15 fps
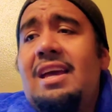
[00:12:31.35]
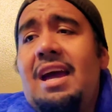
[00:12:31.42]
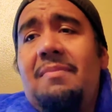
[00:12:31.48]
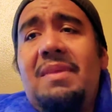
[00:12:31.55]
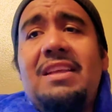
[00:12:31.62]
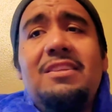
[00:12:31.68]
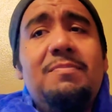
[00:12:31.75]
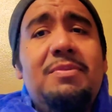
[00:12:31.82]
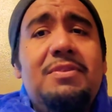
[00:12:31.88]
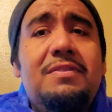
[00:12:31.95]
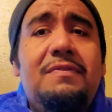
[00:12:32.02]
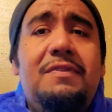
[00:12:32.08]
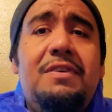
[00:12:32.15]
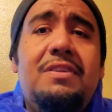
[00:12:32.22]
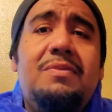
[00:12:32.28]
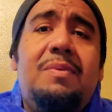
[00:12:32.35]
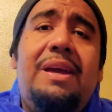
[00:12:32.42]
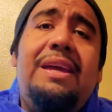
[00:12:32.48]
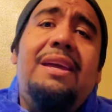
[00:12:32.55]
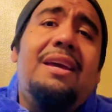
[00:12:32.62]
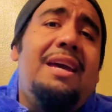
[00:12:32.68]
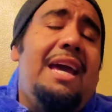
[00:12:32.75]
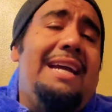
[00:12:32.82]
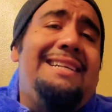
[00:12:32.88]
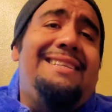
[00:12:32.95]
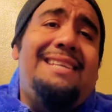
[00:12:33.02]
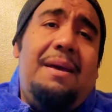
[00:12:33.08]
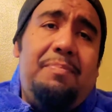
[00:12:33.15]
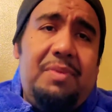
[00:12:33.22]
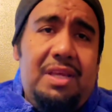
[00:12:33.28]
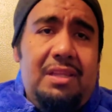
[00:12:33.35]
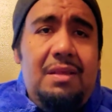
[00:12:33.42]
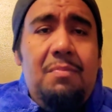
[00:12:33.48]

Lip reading: I'm not supposed to feel this way. Accept it.